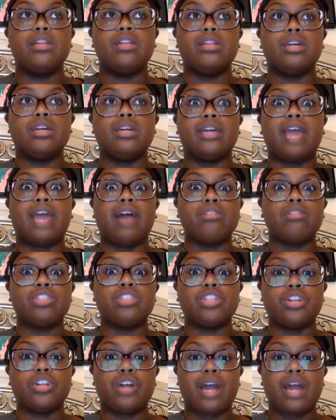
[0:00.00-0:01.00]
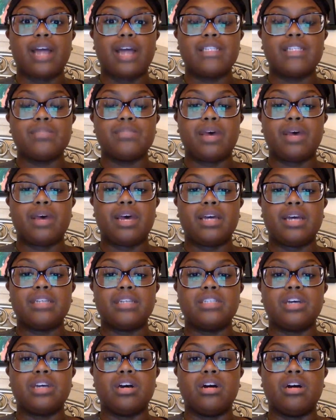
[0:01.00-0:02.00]
the counselor
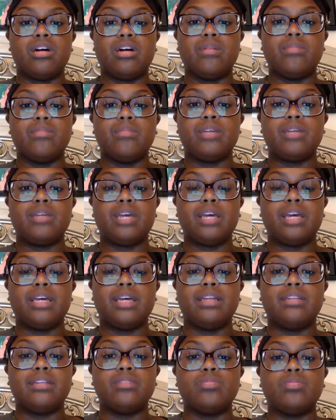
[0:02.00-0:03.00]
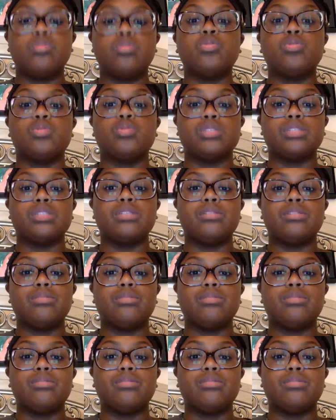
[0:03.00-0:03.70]
aspect, and which was